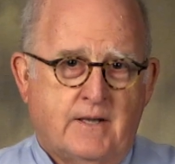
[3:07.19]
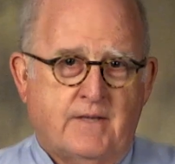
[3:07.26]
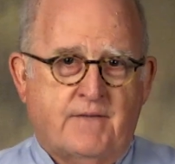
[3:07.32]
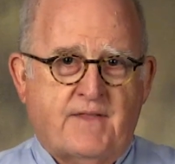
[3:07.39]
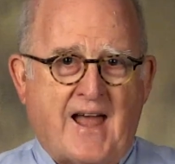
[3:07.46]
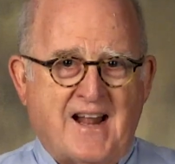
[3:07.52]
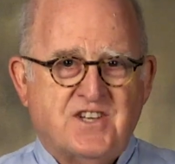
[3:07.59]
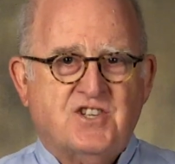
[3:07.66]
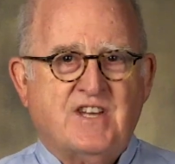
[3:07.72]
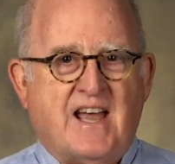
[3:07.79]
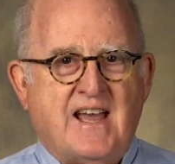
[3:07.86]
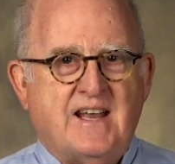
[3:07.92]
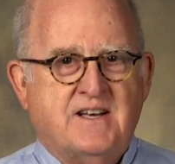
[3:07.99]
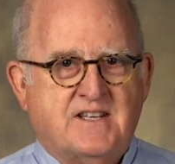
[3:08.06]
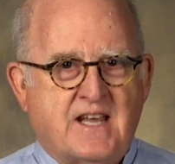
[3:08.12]
that's
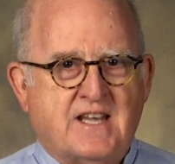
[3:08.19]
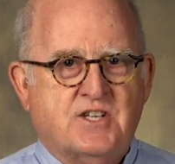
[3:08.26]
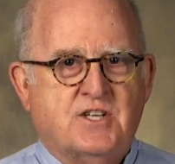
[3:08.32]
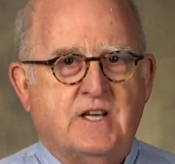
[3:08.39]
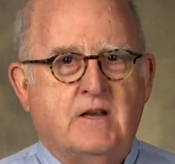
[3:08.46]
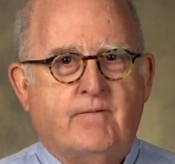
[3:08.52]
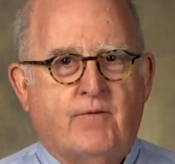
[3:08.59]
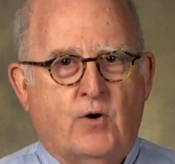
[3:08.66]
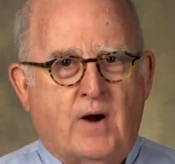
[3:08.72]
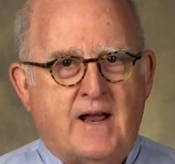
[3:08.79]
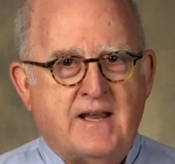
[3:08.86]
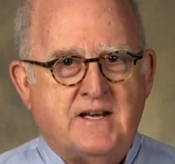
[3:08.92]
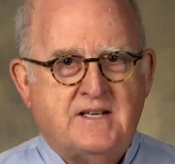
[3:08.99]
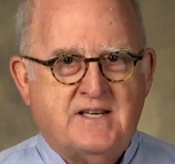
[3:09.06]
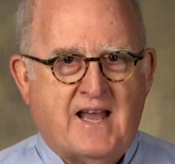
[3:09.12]
testing for
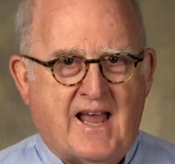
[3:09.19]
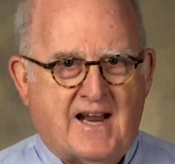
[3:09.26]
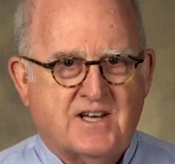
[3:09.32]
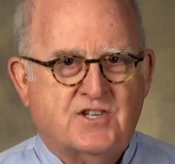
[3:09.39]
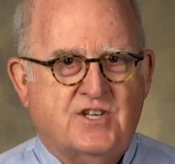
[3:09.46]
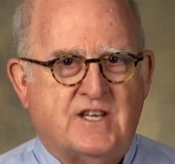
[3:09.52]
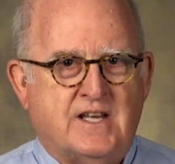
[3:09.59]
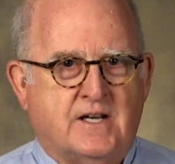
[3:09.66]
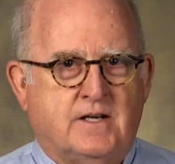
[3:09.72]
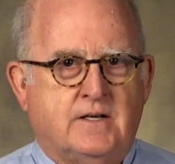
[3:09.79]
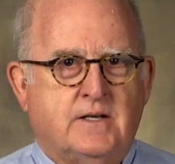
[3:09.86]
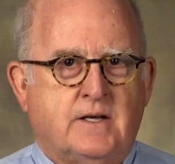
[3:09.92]
ataxia.